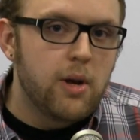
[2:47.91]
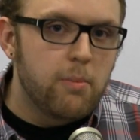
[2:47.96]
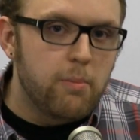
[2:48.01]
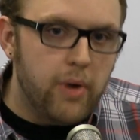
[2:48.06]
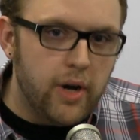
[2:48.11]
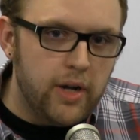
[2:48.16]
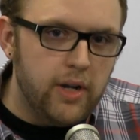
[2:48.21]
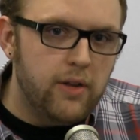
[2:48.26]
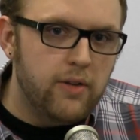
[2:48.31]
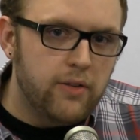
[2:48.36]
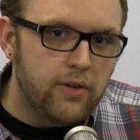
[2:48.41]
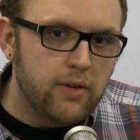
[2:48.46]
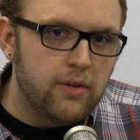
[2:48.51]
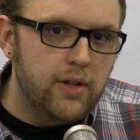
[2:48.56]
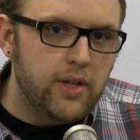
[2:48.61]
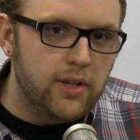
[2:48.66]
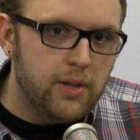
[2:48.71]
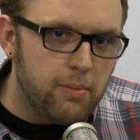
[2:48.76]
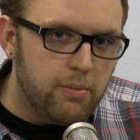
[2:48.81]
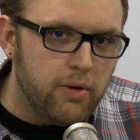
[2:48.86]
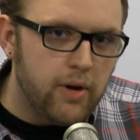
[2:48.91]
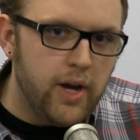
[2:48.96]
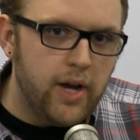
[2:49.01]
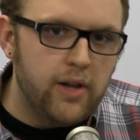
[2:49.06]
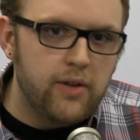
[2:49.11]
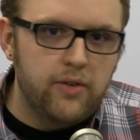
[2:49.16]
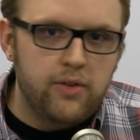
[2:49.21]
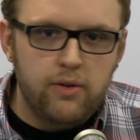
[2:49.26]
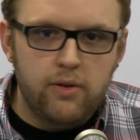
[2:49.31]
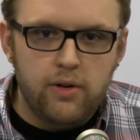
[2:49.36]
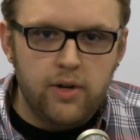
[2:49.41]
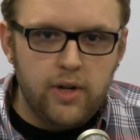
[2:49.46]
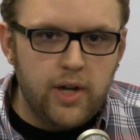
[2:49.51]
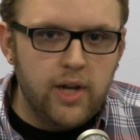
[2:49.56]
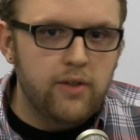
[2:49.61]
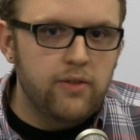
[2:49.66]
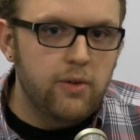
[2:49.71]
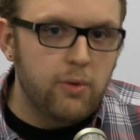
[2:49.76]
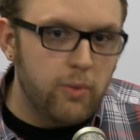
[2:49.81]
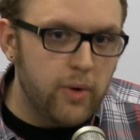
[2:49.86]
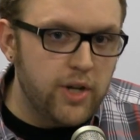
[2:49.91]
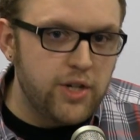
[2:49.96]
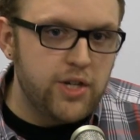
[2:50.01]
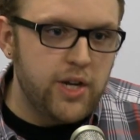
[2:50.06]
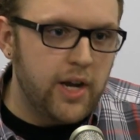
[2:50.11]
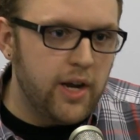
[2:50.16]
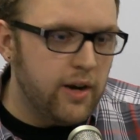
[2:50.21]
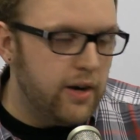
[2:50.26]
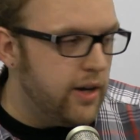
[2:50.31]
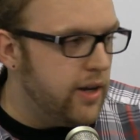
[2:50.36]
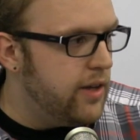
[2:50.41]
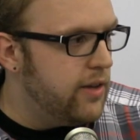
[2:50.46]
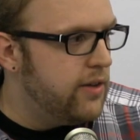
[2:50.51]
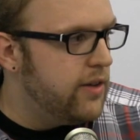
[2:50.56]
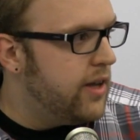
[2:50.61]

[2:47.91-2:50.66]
buttons they'll need to press in order to get to which areas.